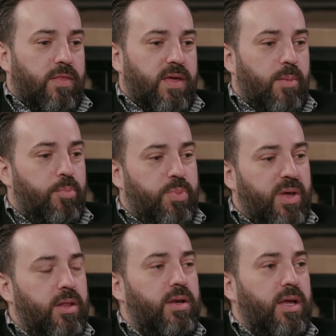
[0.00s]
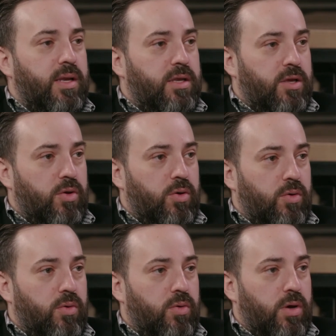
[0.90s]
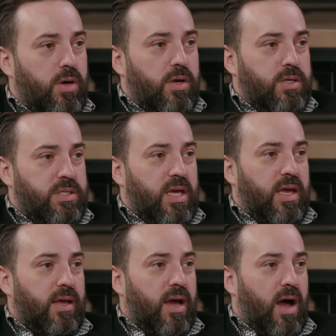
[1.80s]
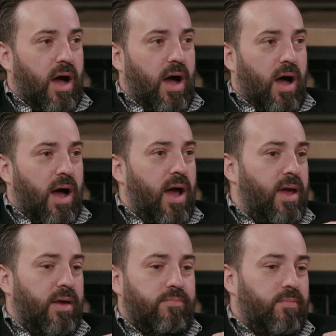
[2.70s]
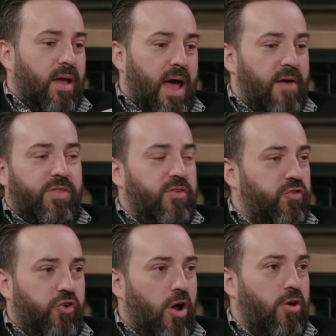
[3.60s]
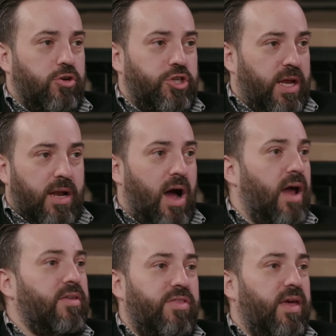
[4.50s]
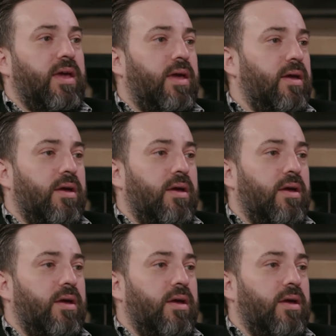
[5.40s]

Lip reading: The ability to say, I have this charge and I think